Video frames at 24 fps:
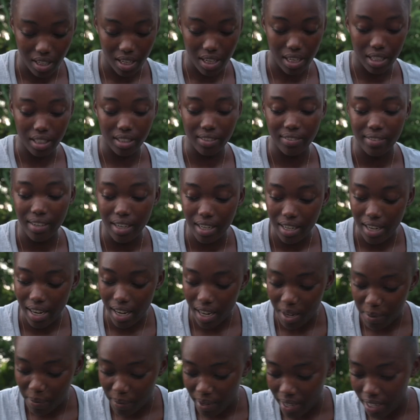you not even
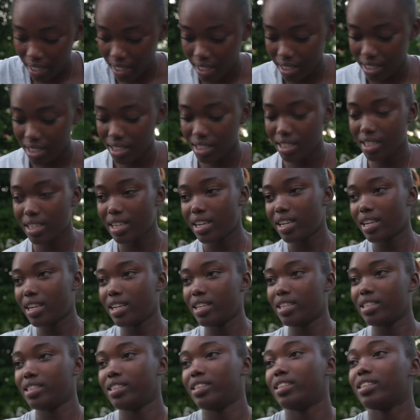call me and sitting there
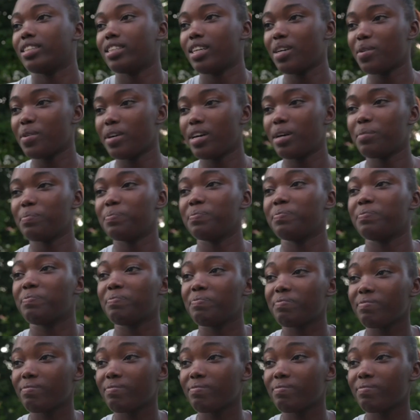again. How about me?